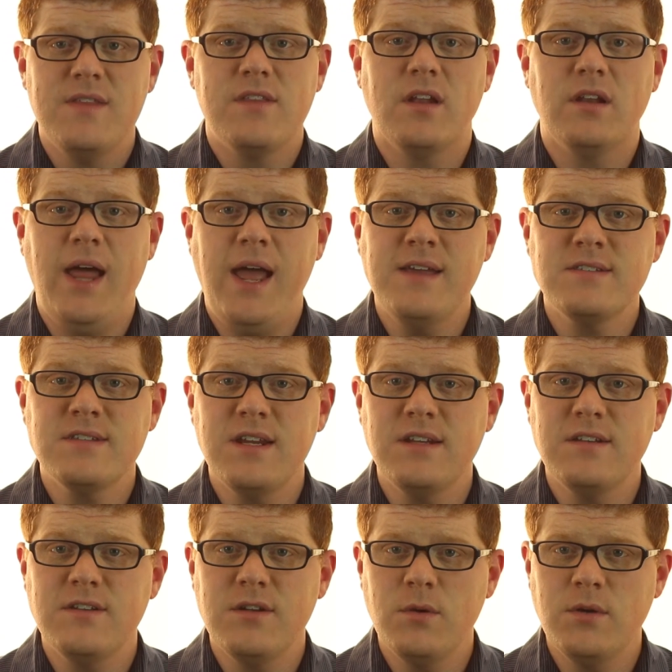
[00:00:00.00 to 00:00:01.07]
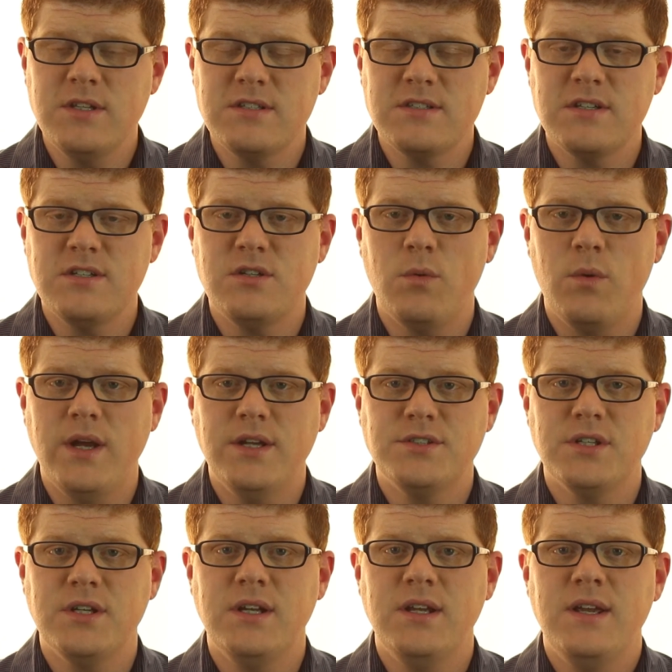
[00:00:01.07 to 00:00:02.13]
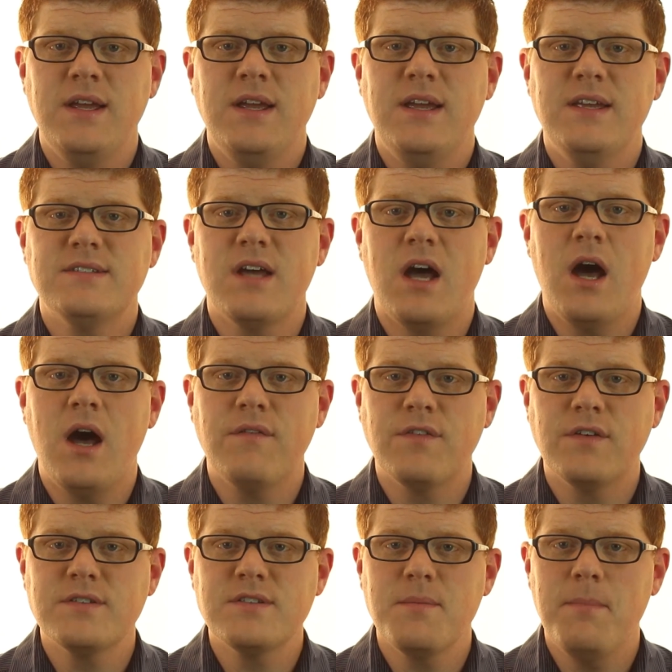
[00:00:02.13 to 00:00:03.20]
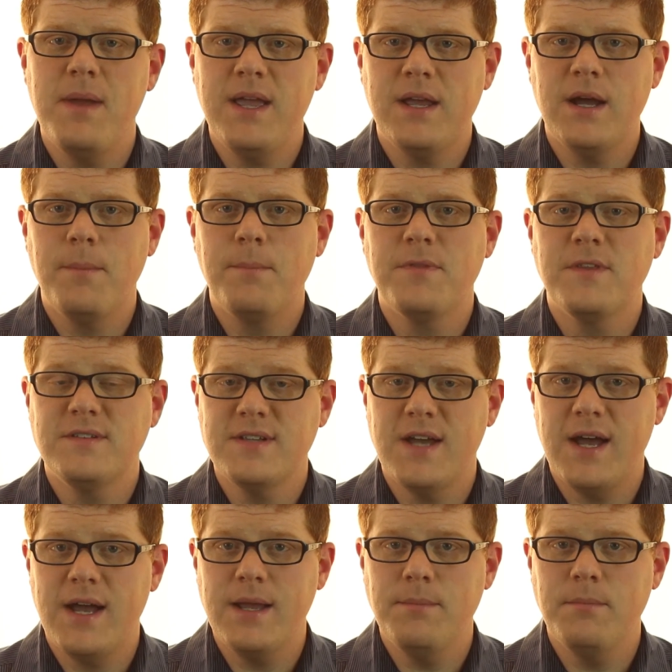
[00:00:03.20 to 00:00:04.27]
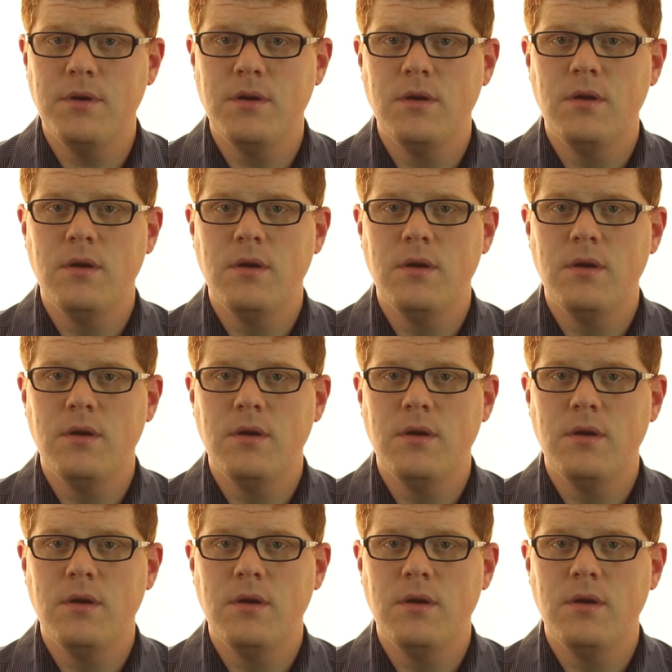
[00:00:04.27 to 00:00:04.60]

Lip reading: The last thing to do in this situation is offer to make up the time.